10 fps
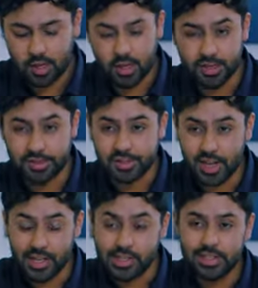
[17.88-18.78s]
I
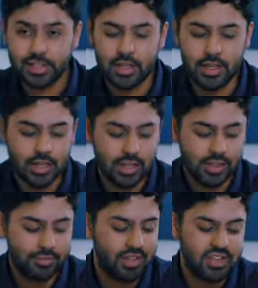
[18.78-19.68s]
understand. Uh,
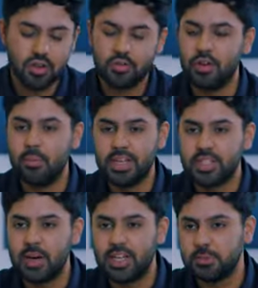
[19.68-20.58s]
there's often a
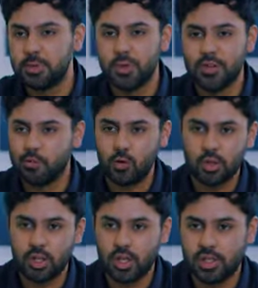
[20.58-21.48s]
mismatch between
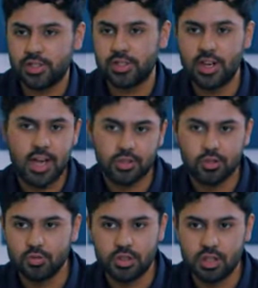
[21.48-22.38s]
forecasts and
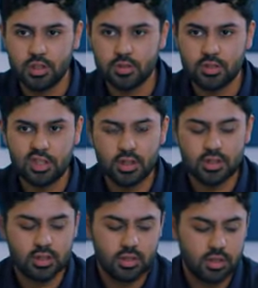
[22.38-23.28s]
actual results.
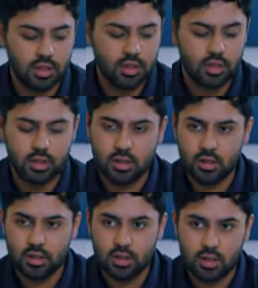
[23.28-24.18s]
That may be.